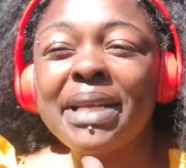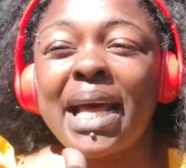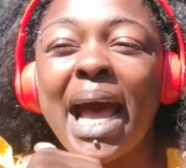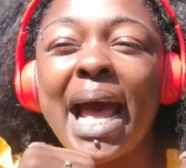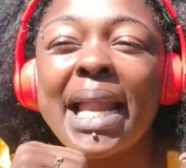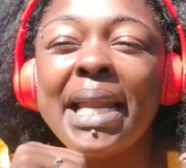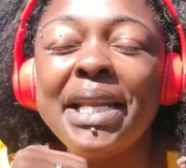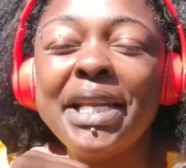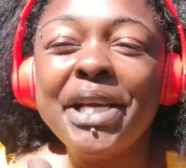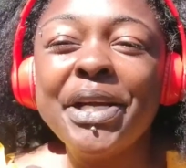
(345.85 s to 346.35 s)

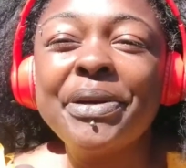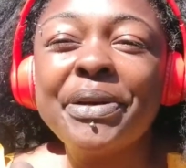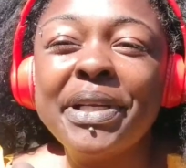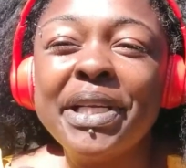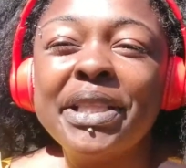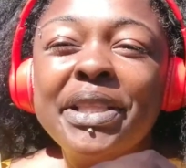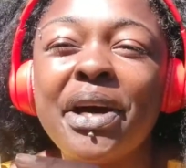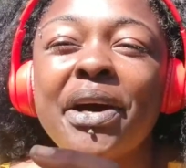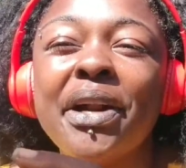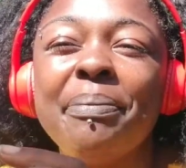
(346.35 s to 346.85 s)
I literally
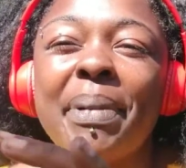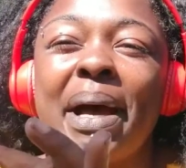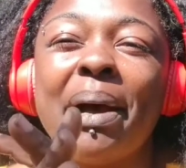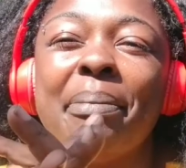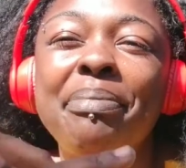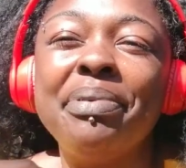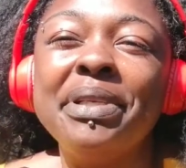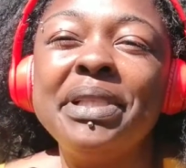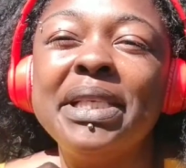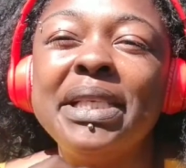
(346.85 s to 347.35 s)
thought
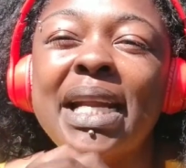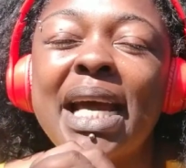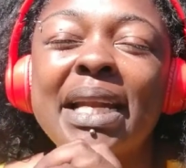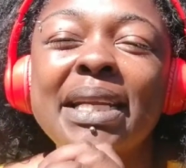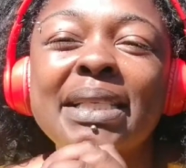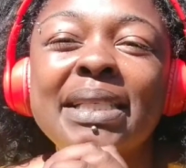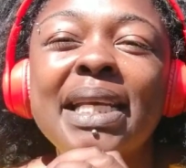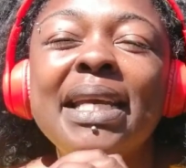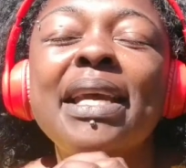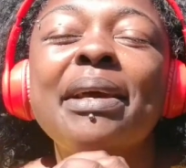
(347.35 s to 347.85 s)
about pulling out
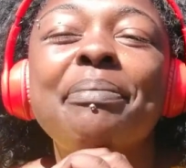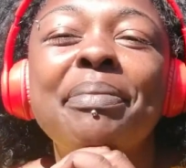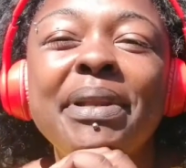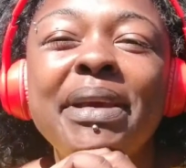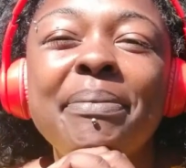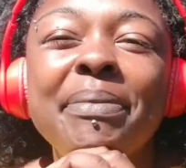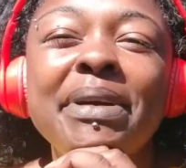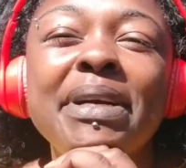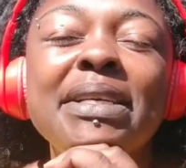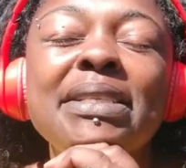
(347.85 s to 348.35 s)
this
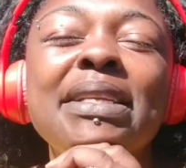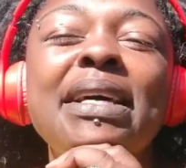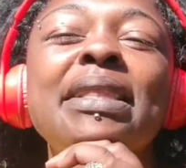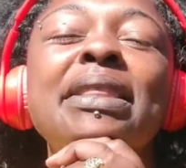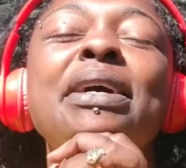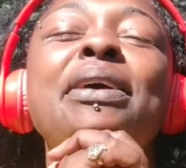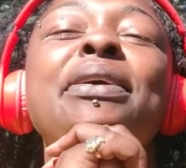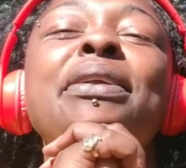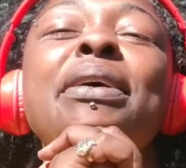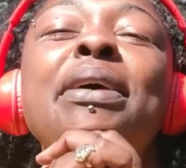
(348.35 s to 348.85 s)
eggplant because I
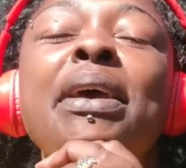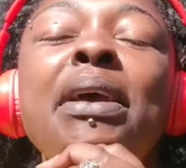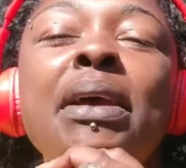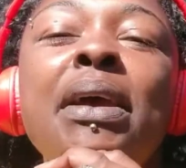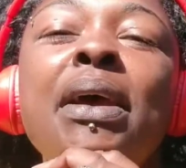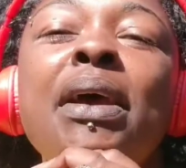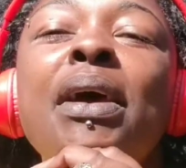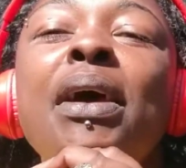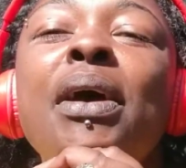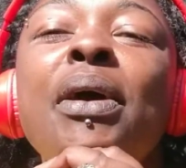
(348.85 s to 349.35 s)
thought it
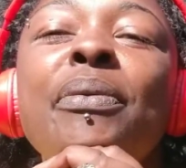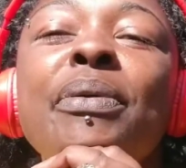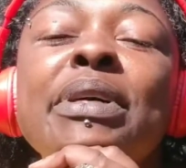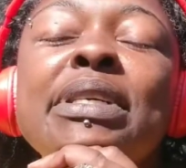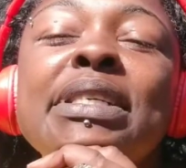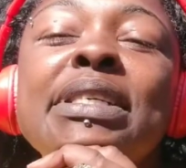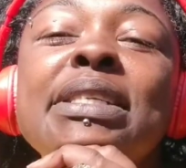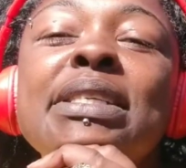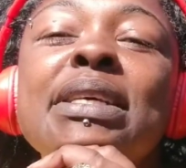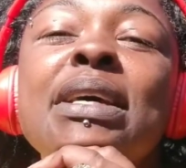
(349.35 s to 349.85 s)

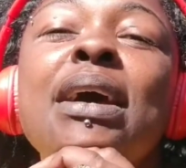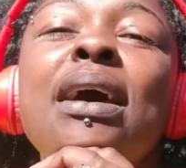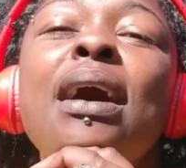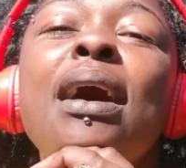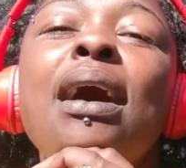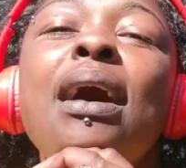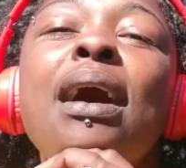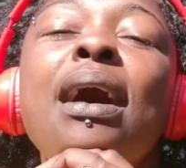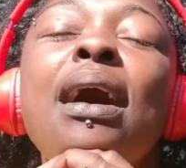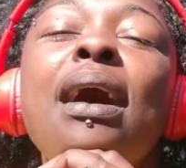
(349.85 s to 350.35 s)
was
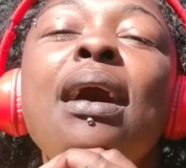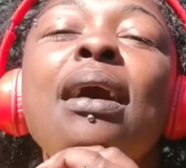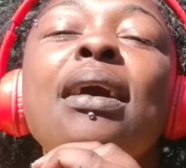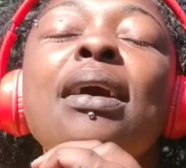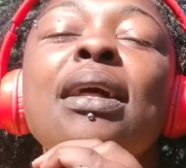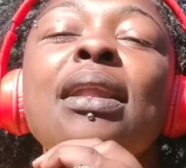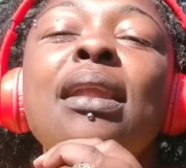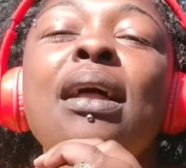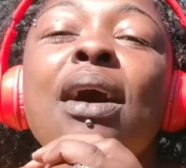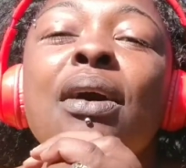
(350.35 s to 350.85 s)

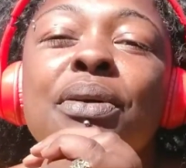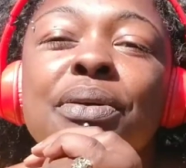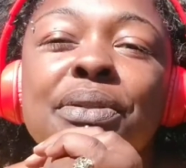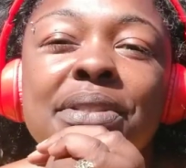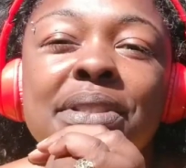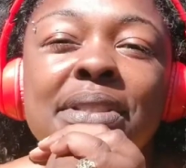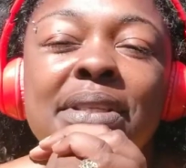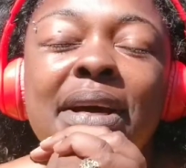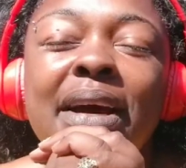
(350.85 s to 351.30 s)
a loss.